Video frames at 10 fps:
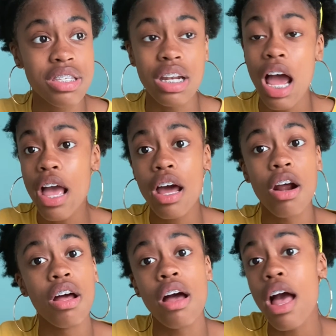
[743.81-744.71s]
then
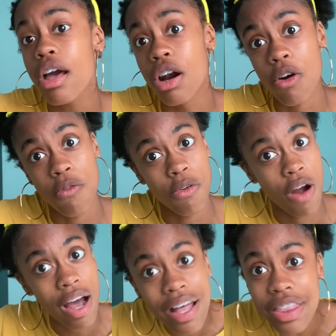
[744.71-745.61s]
I gotta
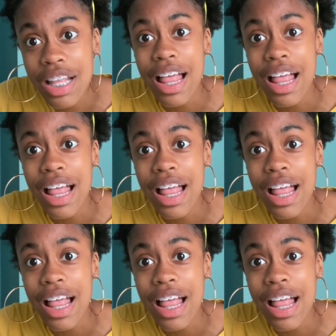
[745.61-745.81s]
run the